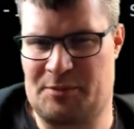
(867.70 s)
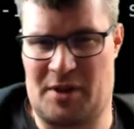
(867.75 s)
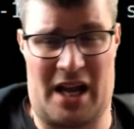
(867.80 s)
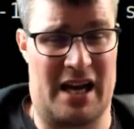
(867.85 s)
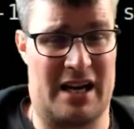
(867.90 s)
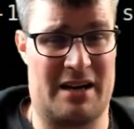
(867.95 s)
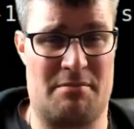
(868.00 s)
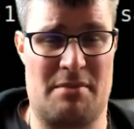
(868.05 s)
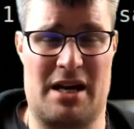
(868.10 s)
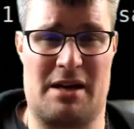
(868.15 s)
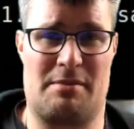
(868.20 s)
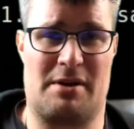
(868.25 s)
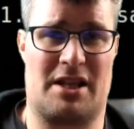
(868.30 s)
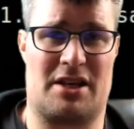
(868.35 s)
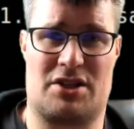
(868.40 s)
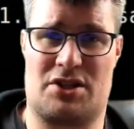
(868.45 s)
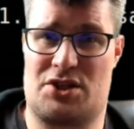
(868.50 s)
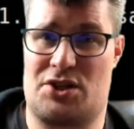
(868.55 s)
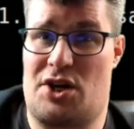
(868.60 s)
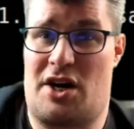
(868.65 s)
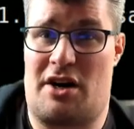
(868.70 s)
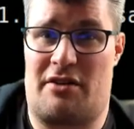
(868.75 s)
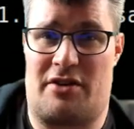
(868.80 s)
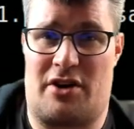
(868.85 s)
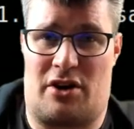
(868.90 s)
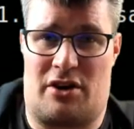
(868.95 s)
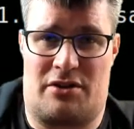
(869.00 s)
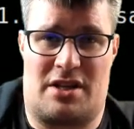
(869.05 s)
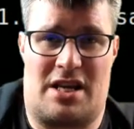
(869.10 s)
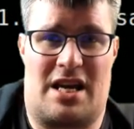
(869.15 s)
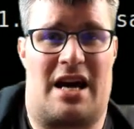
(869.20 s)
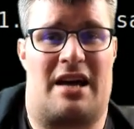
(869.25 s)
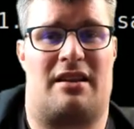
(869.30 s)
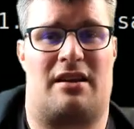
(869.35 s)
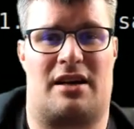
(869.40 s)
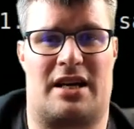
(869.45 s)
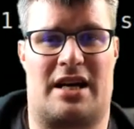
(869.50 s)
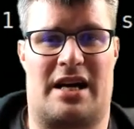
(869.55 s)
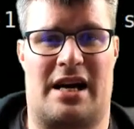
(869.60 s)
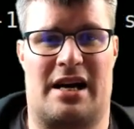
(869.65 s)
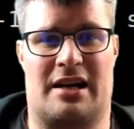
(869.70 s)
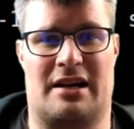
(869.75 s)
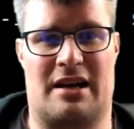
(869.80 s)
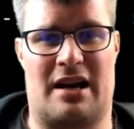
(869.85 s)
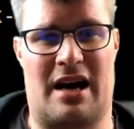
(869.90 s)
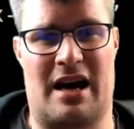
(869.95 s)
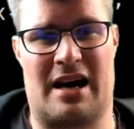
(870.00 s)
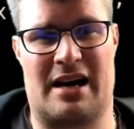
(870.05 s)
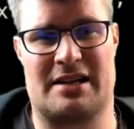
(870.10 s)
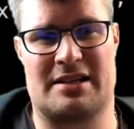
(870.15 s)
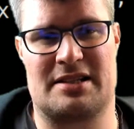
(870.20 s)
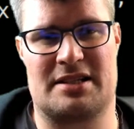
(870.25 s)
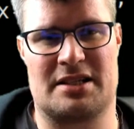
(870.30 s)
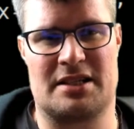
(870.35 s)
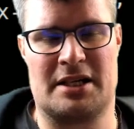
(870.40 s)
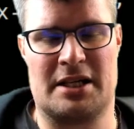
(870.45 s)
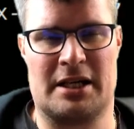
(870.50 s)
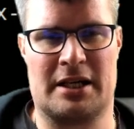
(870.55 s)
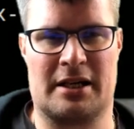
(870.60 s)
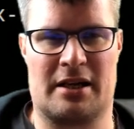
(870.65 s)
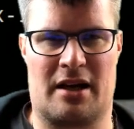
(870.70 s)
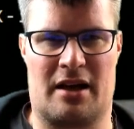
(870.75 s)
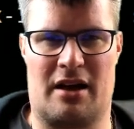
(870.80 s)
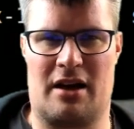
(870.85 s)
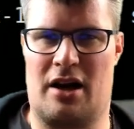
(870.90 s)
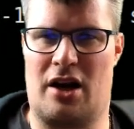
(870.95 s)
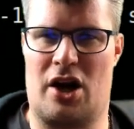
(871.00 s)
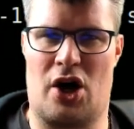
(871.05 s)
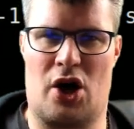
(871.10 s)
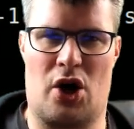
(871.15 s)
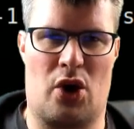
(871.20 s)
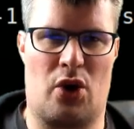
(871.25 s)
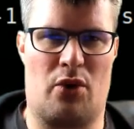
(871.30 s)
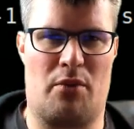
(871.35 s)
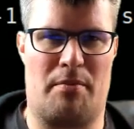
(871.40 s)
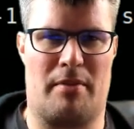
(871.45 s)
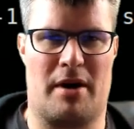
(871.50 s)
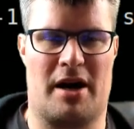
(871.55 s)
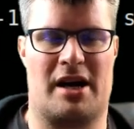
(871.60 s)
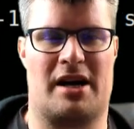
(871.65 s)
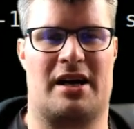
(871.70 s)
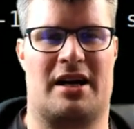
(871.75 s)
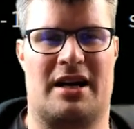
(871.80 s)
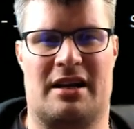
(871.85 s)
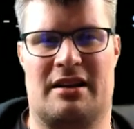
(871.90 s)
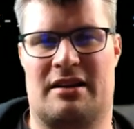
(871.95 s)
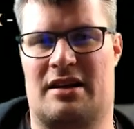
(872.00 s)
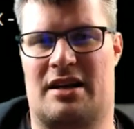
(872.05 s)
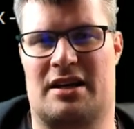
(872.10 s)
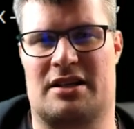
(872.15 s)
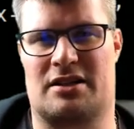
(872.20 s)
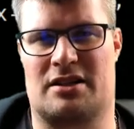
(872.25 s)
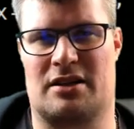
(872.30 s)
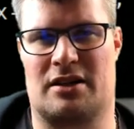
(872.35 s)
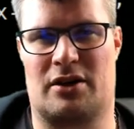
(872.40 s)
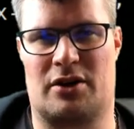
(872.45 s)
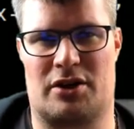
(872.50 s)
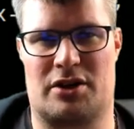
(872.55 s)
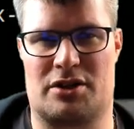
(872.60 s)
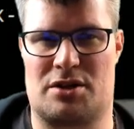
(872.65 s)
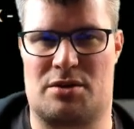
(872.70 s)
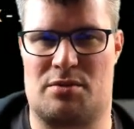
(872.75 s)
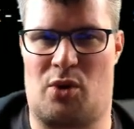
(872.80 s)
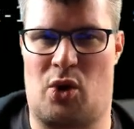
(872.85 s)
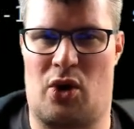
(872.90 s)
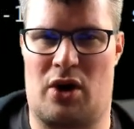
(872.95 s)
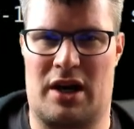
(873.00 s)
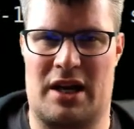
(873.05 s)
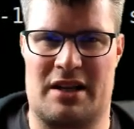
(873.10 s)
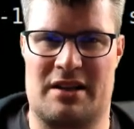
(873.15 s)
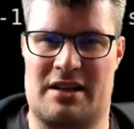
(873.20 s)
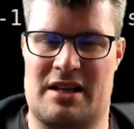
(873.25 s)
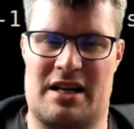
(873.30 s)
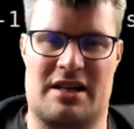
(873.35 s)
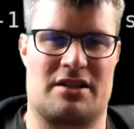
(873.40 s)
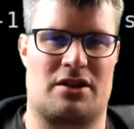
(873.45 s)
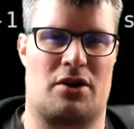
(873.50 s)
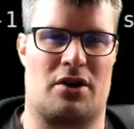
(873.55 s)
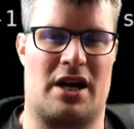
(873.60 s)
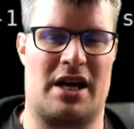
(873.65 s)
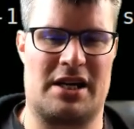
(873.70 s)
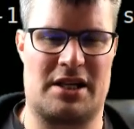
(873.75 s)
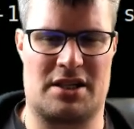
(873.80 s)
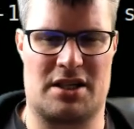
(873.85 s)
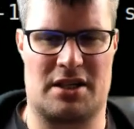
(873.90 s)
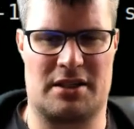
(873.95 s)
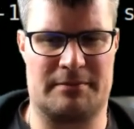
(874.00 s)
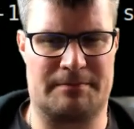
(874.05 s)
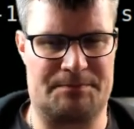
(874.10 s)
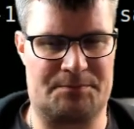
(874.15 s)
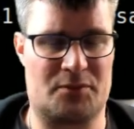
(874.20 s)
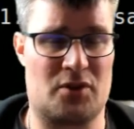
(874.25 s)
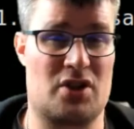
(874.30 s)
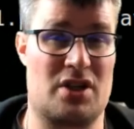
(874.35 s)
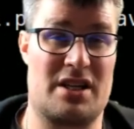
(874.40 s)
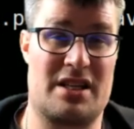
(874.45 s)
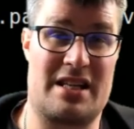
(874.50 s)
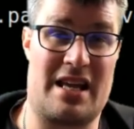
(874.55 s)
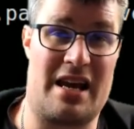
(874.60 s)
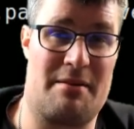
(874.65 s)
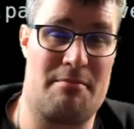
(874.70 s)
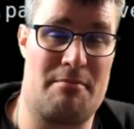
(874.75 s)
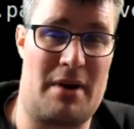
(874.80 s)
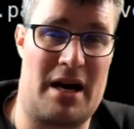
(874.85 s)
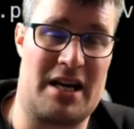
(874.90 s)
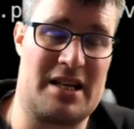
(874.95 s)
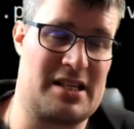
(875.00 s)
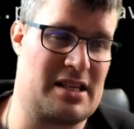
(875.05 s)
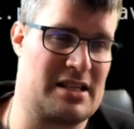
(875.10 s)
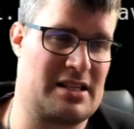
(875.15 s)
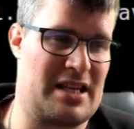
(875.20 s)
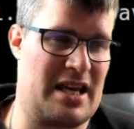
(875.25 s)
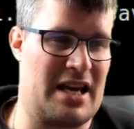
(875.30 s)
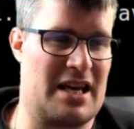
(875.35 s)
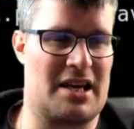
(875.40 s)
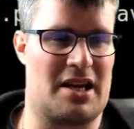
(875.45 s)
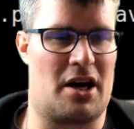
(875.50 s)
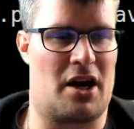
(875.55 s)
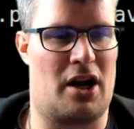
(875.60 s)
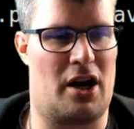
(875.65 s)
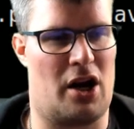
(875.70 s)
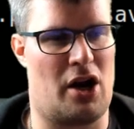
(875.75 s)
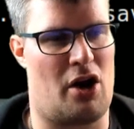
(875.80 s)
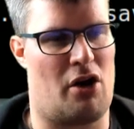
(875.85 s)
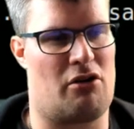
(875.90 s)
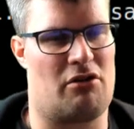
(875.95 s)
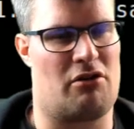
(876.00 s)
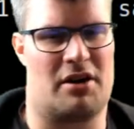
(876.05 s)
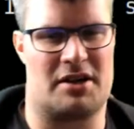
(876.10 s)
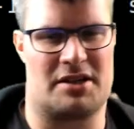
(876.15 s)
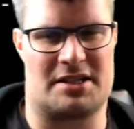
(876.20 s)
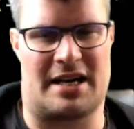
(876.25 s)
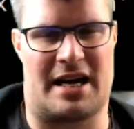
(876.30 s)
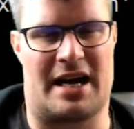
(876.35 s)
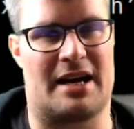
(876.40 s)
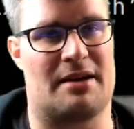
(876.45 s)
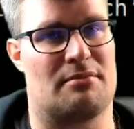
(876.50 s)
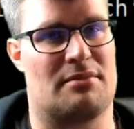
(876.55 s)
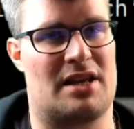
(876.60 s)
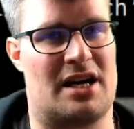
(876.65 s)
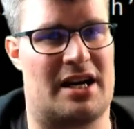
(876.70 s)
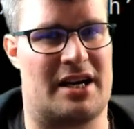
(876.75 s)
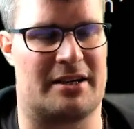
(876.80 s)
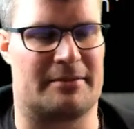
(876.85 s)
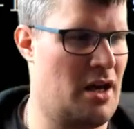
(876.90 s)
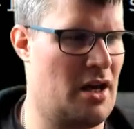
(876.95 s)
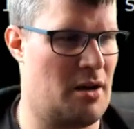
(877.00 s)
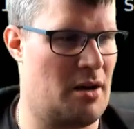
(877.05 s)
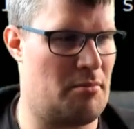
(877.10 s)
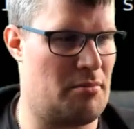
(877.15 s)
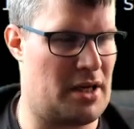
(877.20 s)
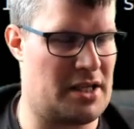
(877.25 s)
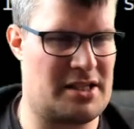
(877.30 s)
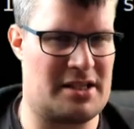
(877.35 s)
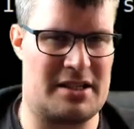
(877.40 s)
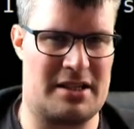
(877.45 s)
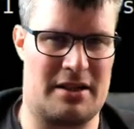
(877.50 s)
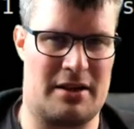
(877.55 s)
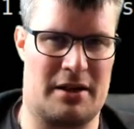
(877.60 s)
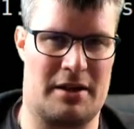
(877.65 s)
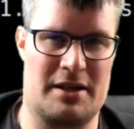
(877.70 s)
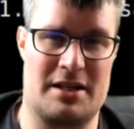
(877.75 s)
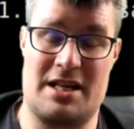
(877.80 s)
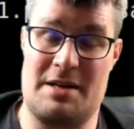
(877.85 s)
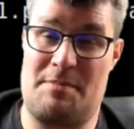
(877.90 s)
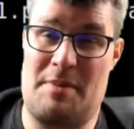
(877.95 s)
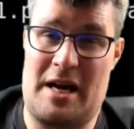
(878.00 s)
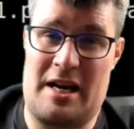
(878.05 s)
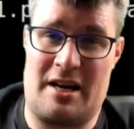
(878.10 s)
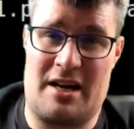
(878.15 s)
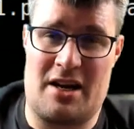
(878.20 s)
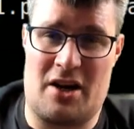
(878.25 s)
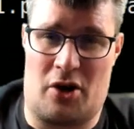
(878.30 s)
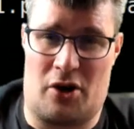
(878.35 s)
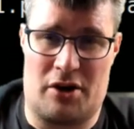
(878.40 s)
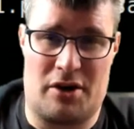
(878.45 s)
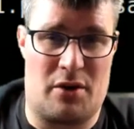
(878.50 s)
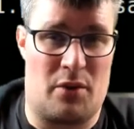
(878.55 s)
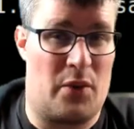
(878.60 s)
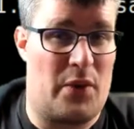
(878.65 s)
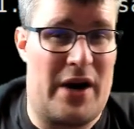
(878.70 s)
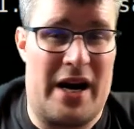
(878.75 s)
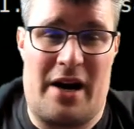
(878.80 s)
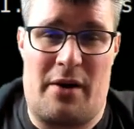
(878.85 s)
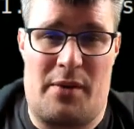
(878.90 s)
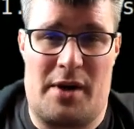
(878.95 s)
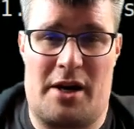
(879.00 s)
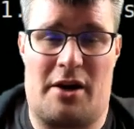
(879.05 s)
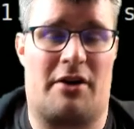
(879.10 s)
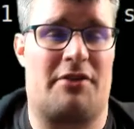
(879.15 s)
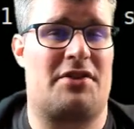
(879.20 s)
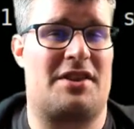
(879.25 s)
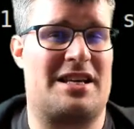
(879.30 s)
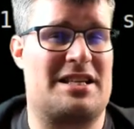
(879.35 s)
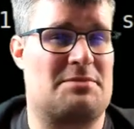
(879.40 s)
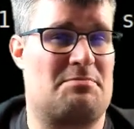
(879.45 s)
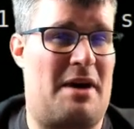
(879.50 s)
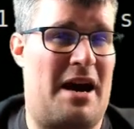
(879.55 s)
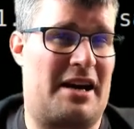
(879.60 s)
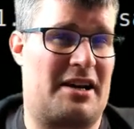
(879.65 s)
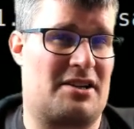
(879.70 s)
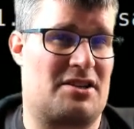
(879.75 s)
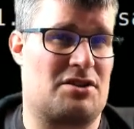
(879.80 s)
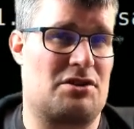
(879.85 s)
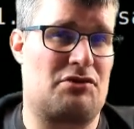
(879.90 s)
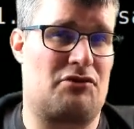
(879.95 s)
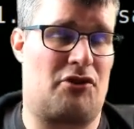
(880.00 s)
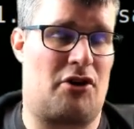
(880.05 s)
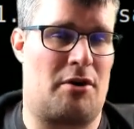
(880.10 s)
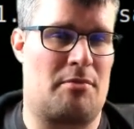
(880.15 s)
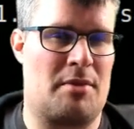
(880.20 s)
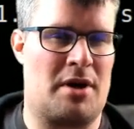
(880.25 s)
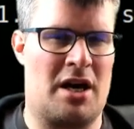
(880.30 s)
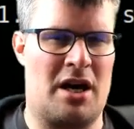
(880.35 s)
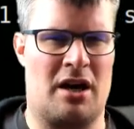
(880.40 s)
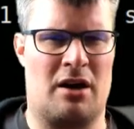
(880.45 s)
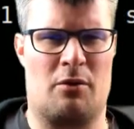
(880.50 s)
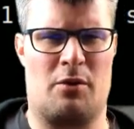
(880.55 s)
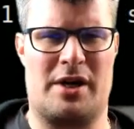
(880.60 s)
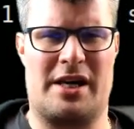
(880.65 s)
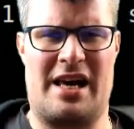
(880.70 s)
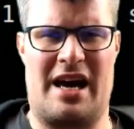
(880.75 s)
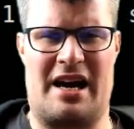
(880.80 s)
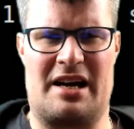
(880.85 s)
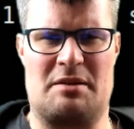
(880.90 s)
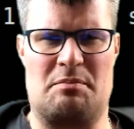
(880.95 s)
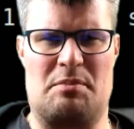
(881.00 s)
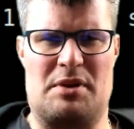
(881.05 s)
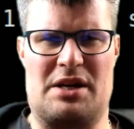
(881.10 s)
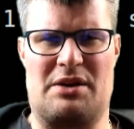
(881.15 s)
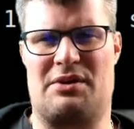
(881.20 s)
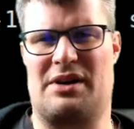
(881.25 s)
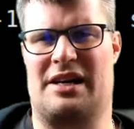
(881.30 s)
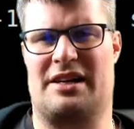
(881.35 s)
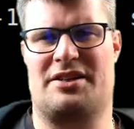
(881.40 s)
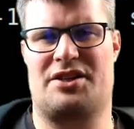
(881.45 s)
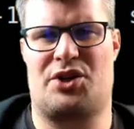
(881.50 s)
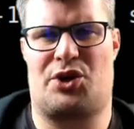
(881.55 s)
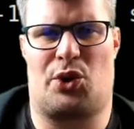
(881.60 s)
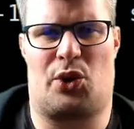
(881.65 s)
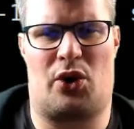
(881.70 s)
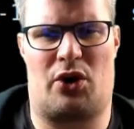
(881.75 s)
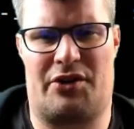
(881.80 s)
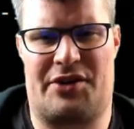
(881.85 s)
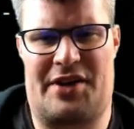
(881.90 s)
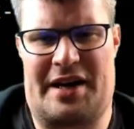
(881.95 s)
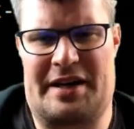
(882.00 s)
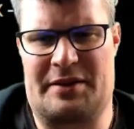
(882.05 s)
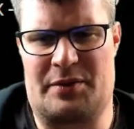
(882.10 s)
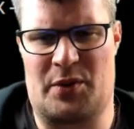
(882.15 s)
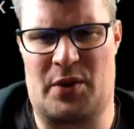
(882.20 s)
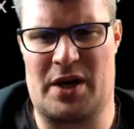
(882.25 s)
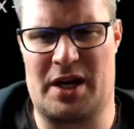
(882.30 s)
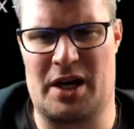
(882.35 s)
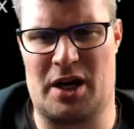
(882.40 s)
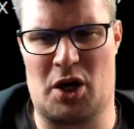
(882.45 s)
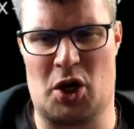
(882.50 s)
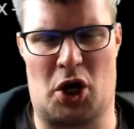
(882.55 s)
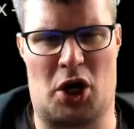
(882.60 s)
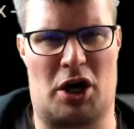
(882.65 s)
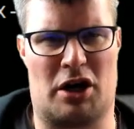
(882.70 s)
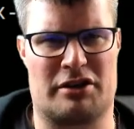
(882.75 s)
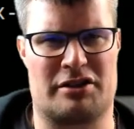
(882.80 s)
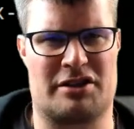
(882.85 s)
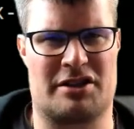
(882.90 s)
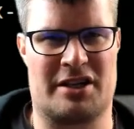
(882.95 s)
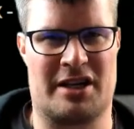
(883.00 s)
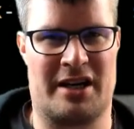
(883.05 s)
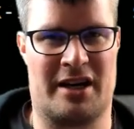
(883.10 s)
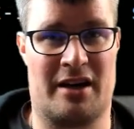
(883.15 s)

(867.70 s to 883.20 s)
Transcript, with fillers: And maybe the server, on the other hand, has a low uh, internet or a small internet connection, so it might take a longer time there. But depending on where we got these packages from, we can't be really sure that we got